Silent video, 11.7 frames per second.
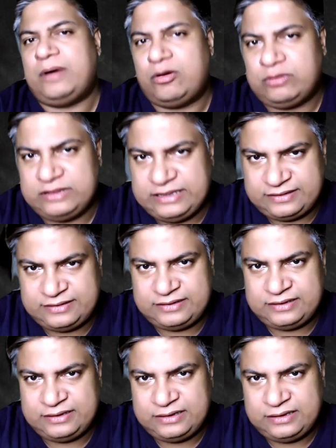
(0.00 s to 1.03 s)
about
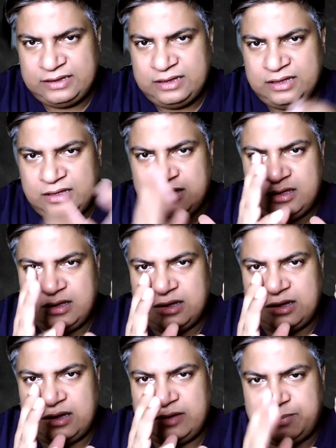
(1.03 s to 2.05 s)
this
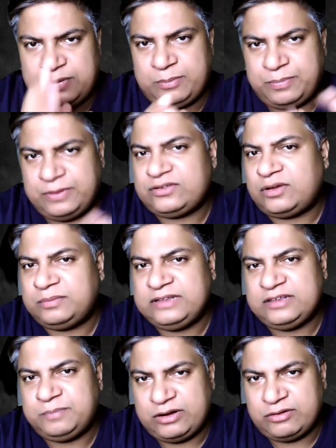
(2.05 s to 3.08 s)
purpose of
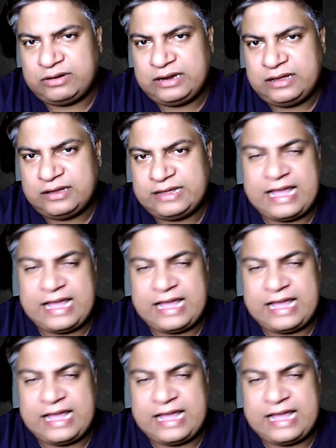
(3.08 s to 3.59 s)
this particular